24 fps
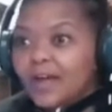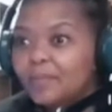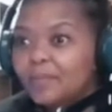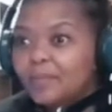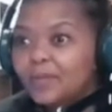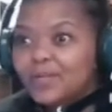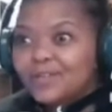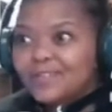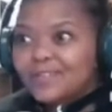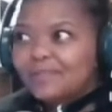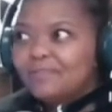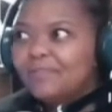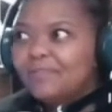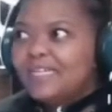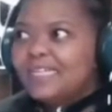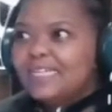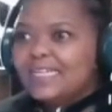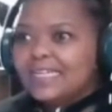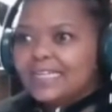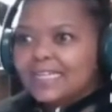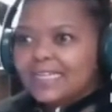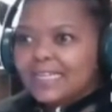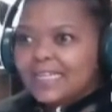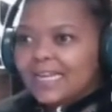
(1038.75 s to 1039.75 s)
because
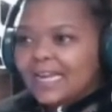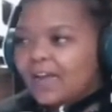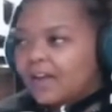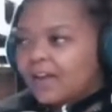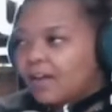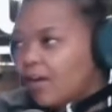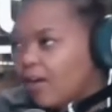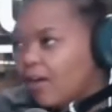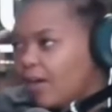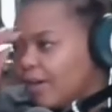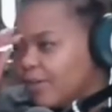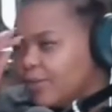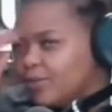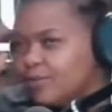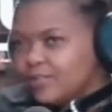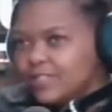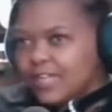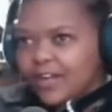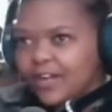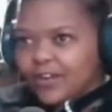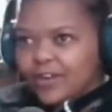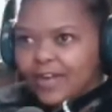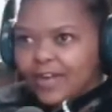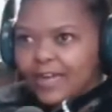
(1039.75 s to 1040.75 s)
immediately they're like, oh, how you
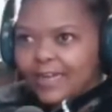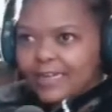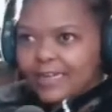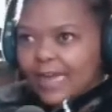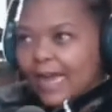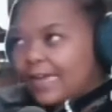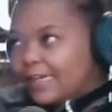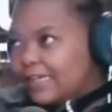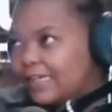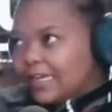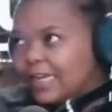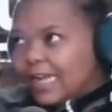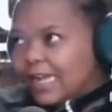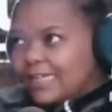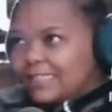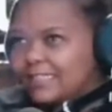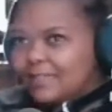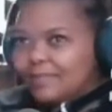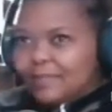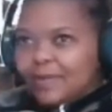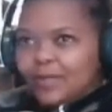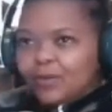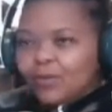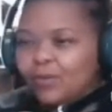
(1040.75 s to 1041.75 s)

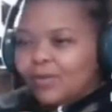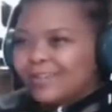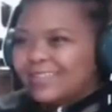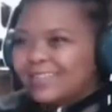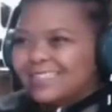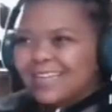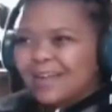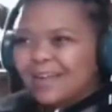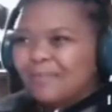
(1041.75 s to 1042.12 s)
psychoanalyzing me and all of this.